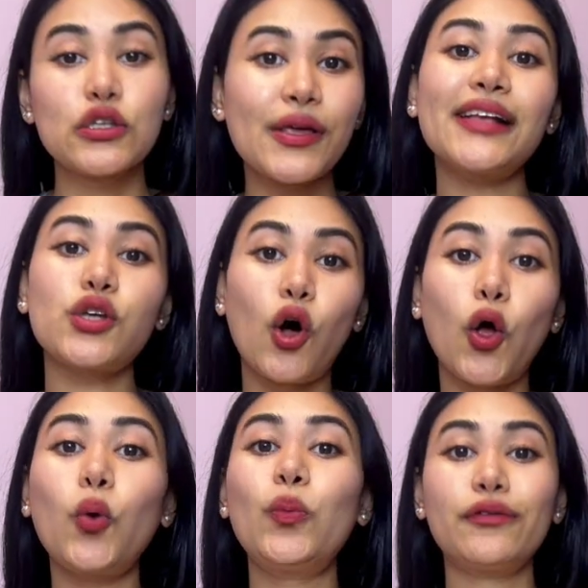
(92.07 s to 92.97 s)
So that's
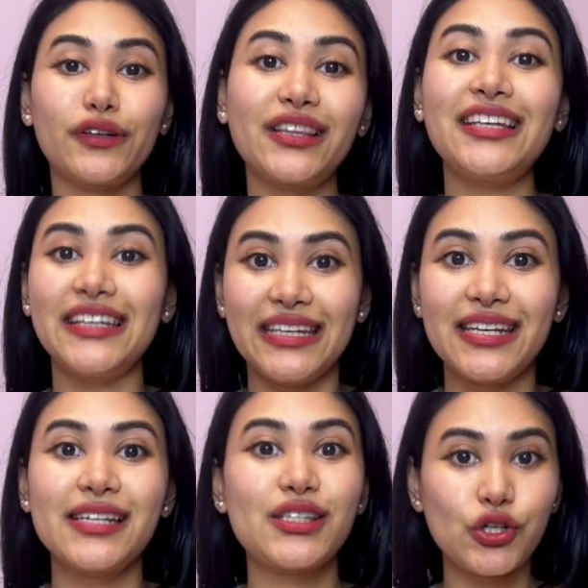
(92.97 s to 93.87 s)
all we really
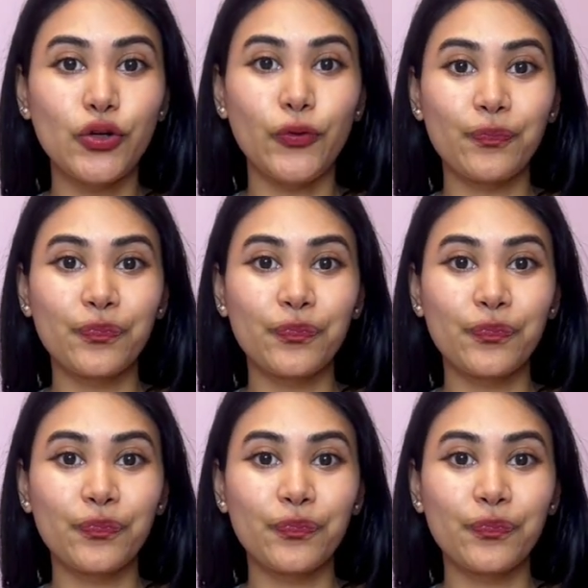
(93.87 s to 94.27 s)
need to do.